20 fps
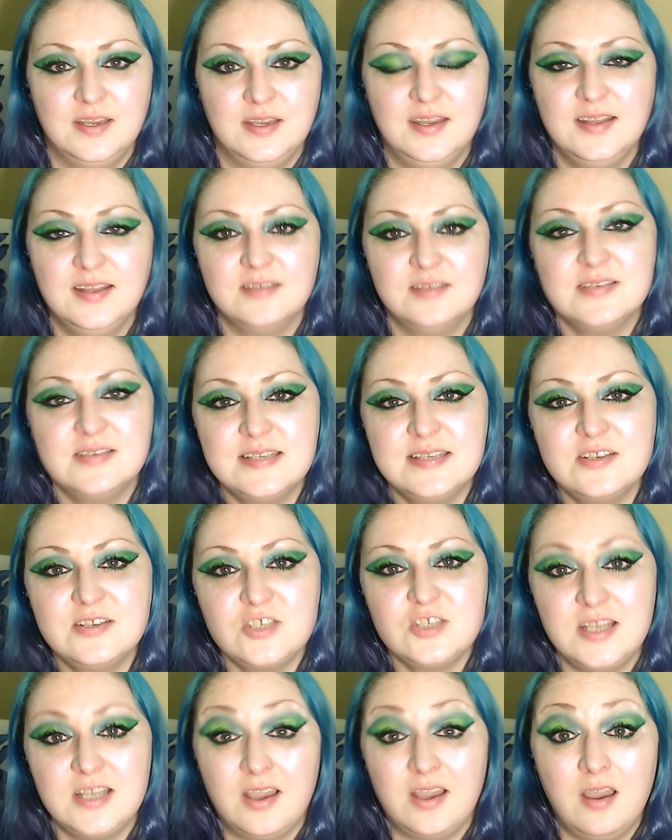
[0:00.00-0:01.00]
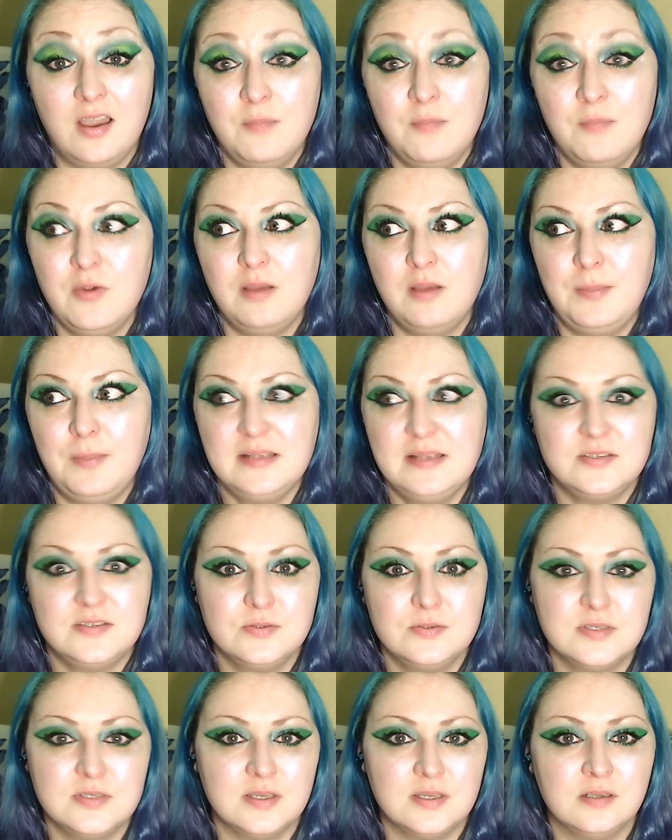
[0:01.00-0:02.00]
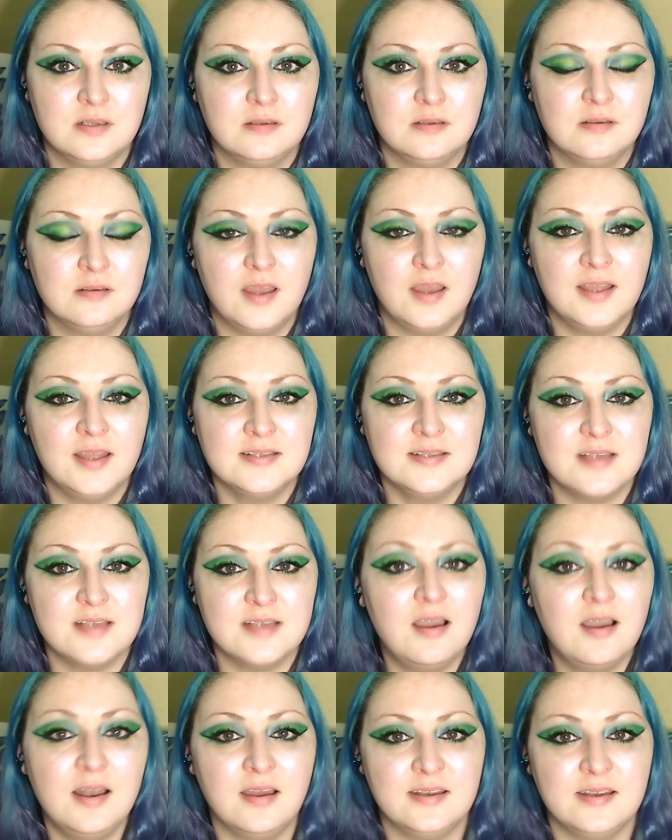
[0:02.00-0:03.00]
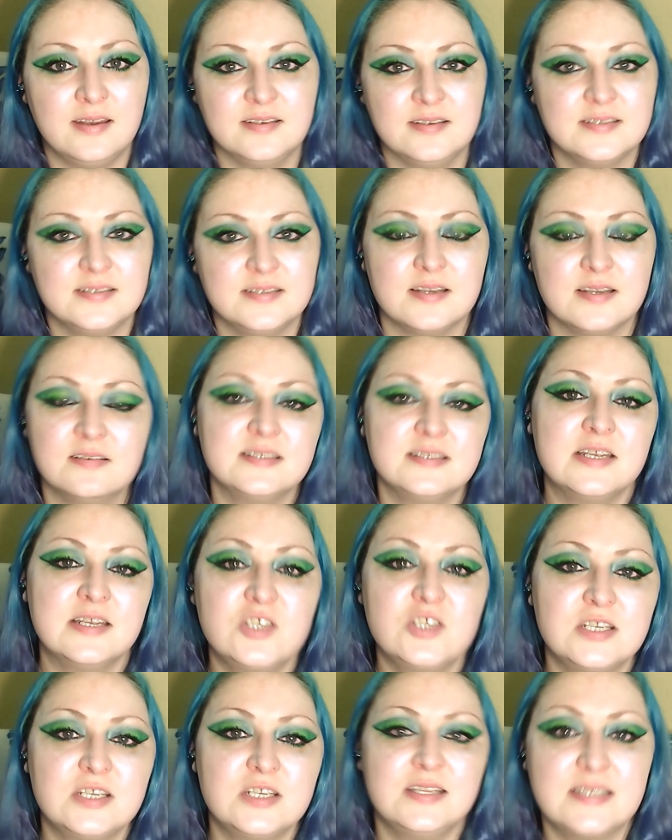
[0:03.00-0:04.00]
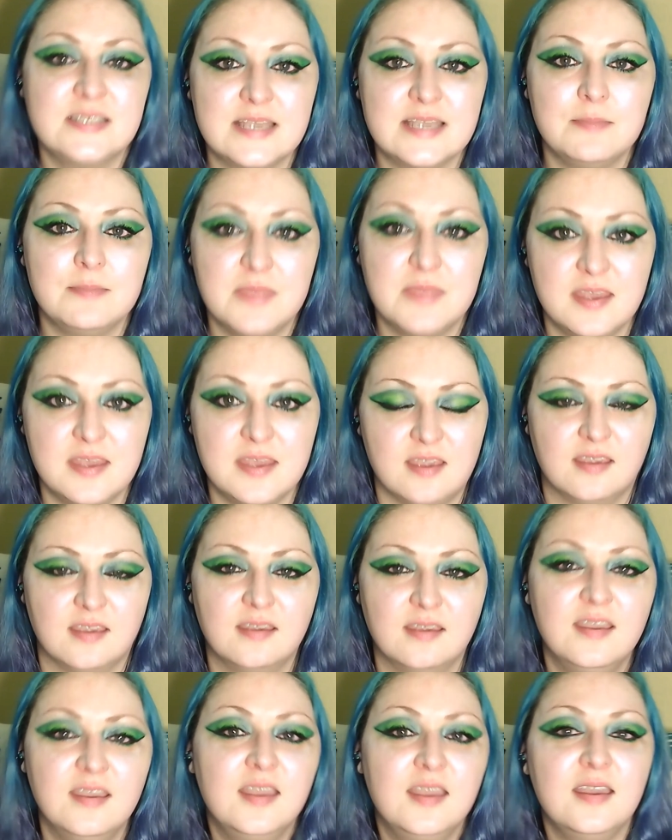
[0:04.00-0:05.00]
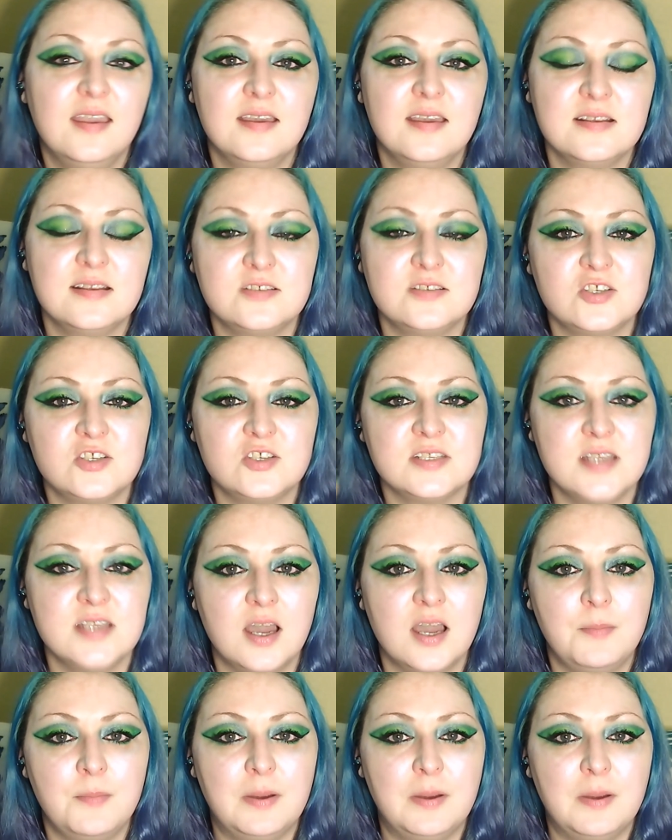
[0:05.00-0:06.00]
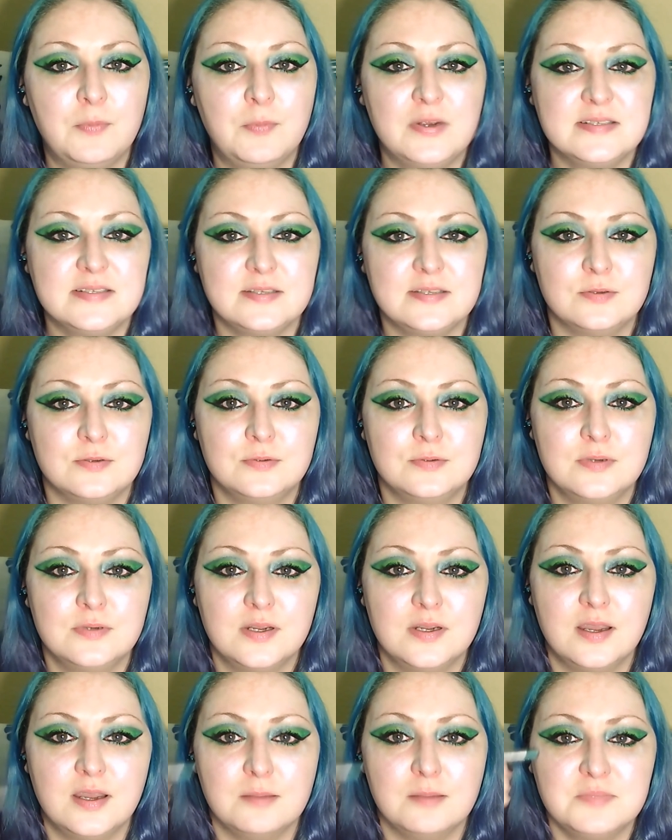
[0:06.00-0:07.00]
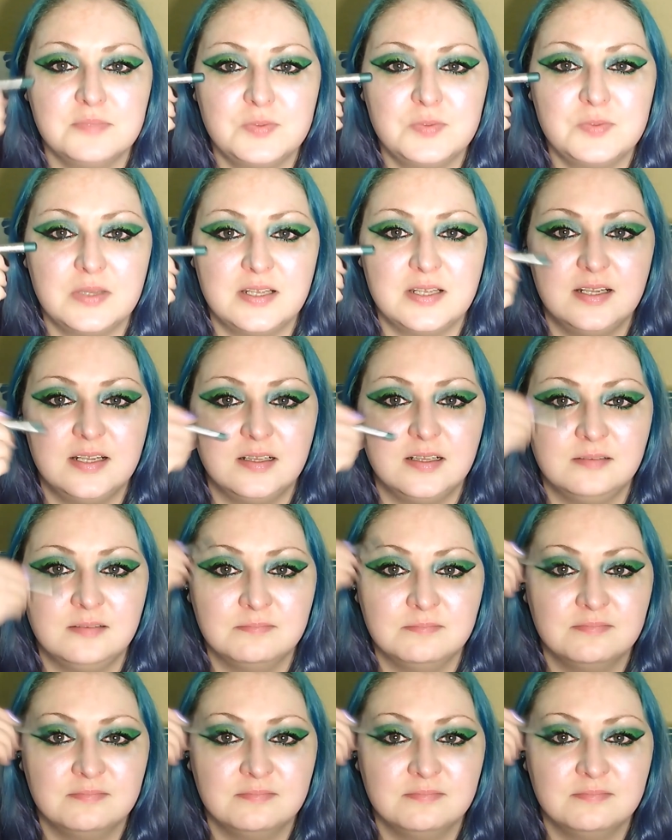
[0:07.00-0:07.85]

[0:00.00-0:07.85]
They're essentially, eyebrow pencils and eyeliners are essentially the same thing. It's just the eyebrow pencil comes with a little